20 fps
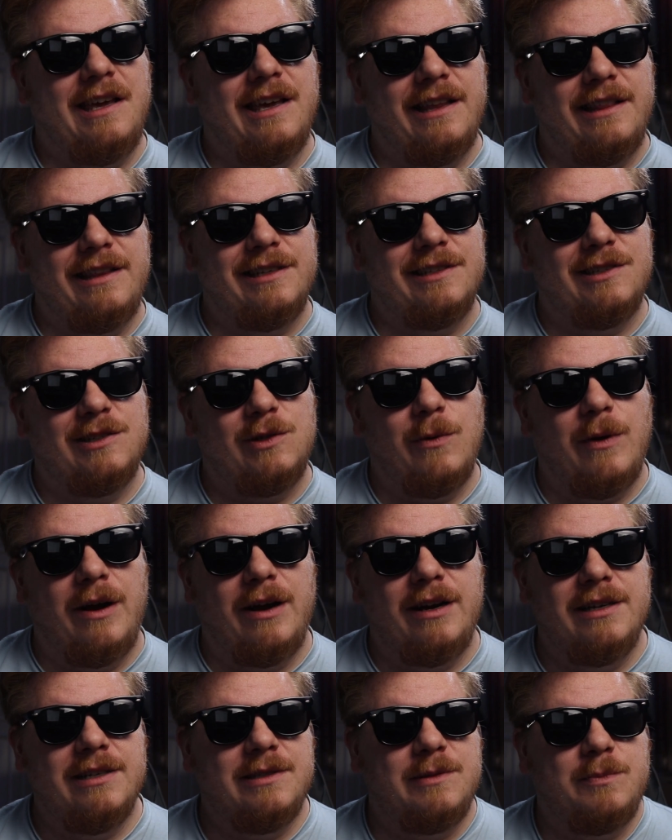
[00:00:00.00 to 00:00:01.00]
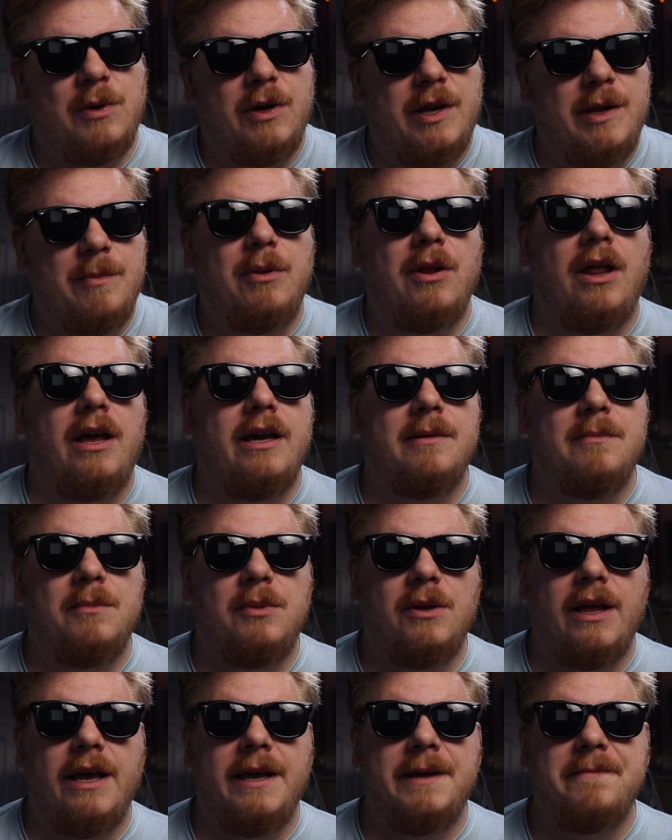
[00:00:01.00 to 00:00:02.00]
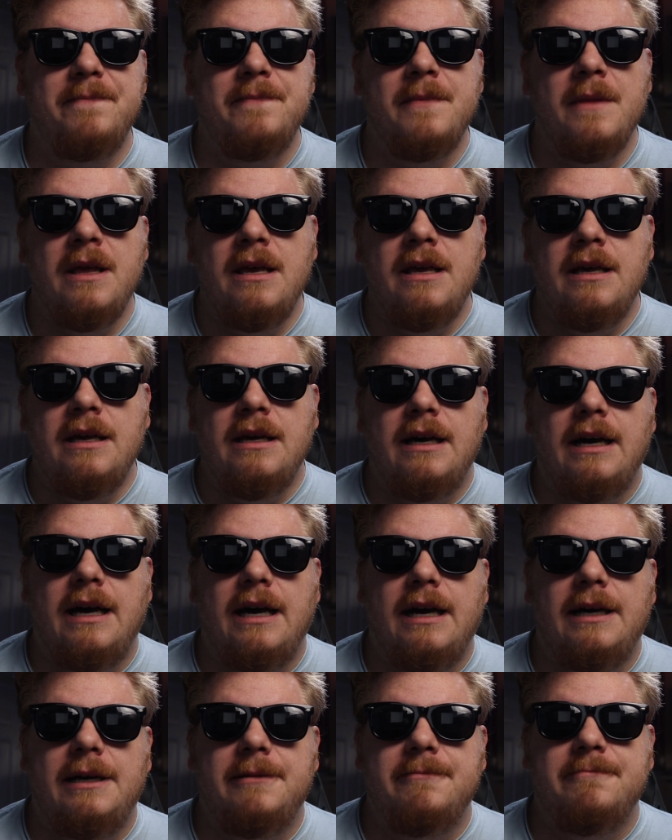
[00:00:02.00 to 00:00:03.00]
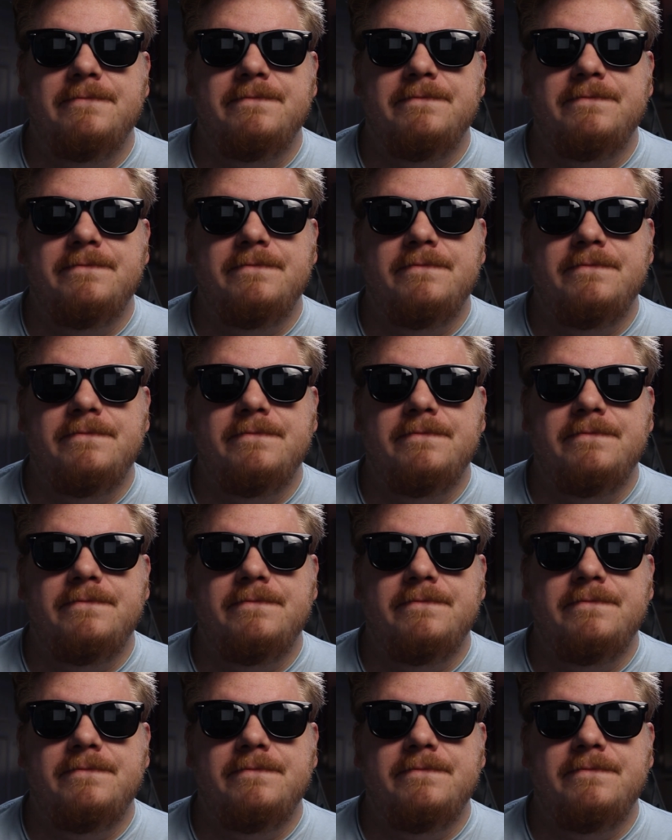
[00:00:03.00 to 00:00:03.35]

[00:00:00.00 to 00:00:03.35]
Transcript: get this to where it's pretty plug and play. Um,